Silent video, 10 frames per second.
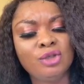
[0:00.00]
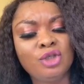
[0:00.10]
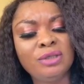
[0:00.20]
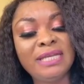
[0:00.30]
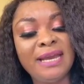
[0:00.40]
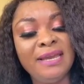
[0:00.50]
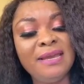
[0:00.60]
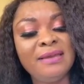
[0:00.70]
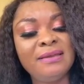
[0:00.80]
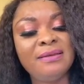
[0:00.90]

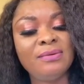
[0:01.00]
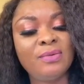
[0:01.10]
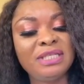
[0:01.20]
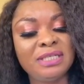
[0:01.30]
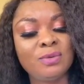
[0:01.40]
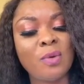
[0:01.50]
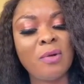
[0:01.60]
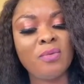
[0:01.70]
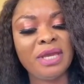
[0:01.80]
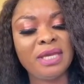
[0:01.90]
Today, which is
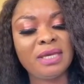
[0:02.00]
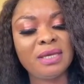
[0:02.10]
one week